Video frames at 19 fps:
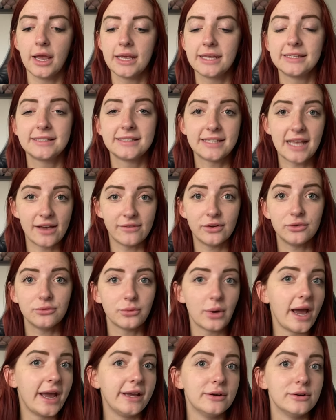7
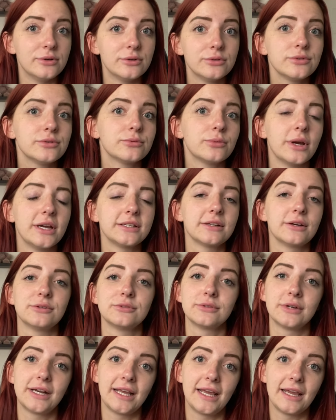whales, which I was
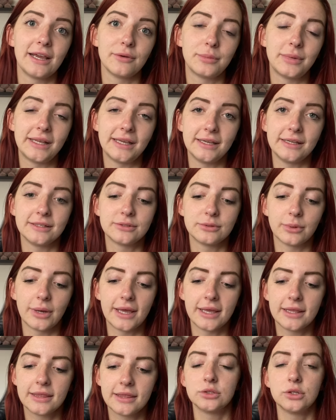really pleased
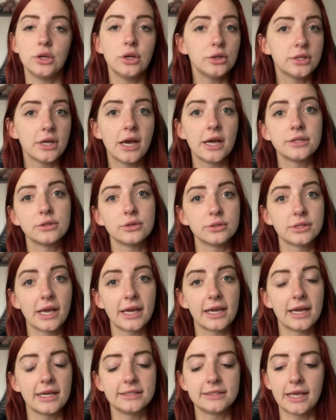with, 2 turtles,
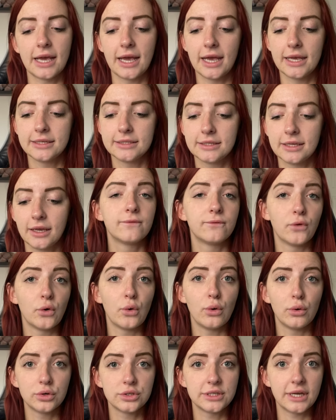like I said,
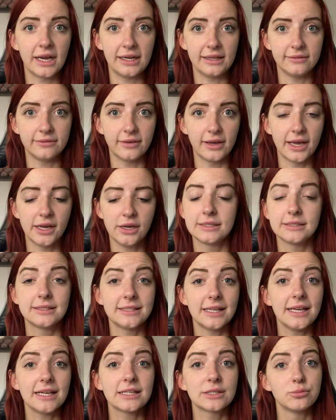4 jellyfish,
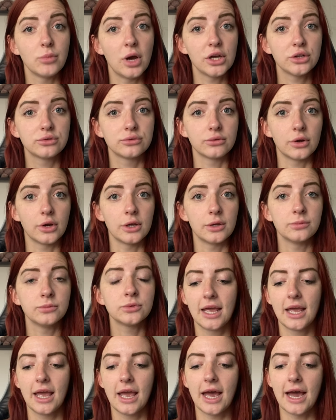6
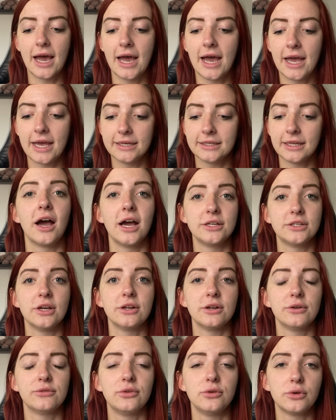mushrooms, and I don't
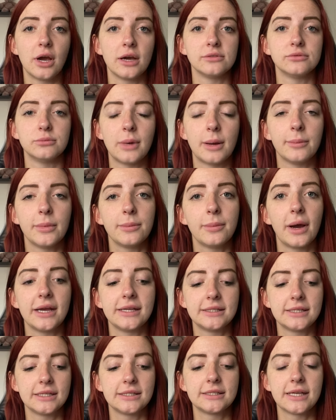know if you guys remember, but I
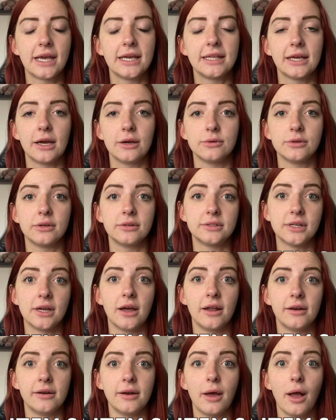did say that I've
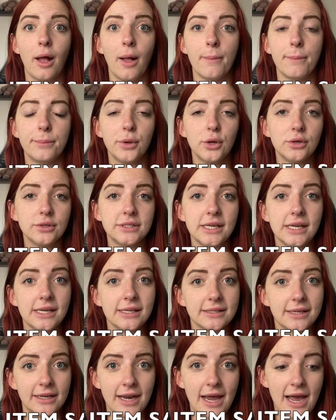done
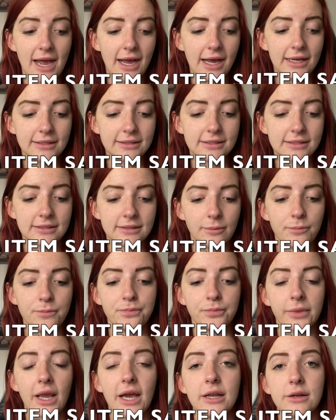booties and hats,
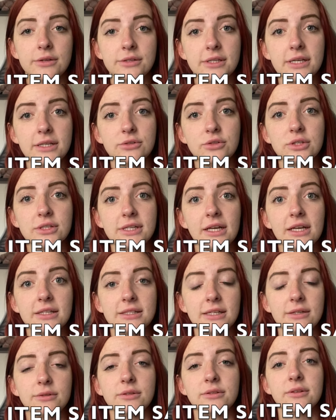and I was interested because
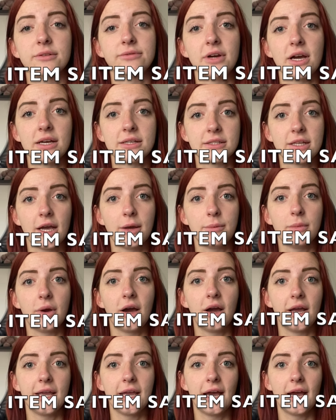this is the first time
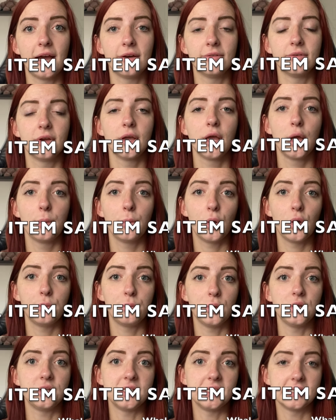I have put
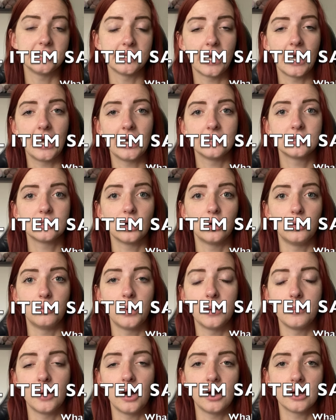booties and hats on
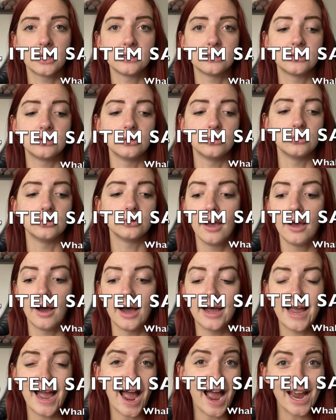my market stalls.
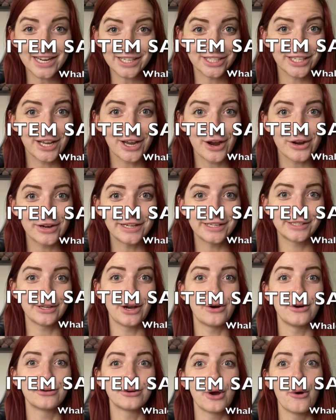I actually only
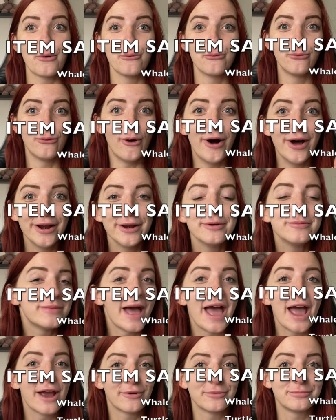sold 1
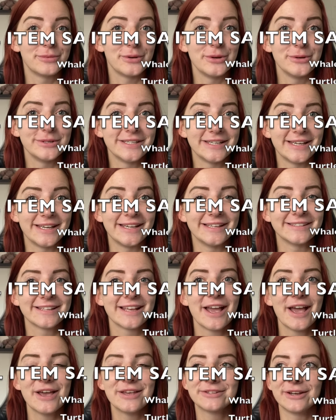pair of booties,
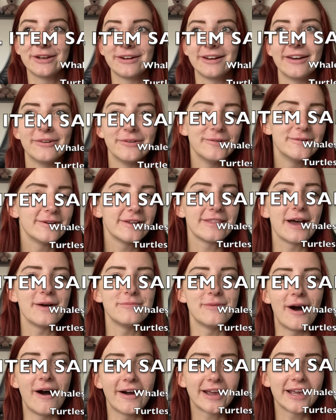so all of that
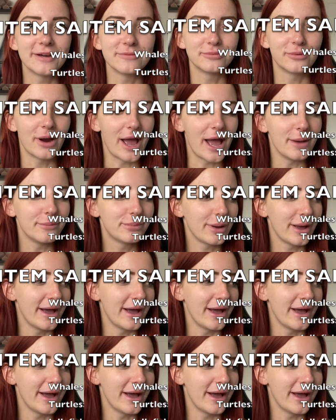market prep,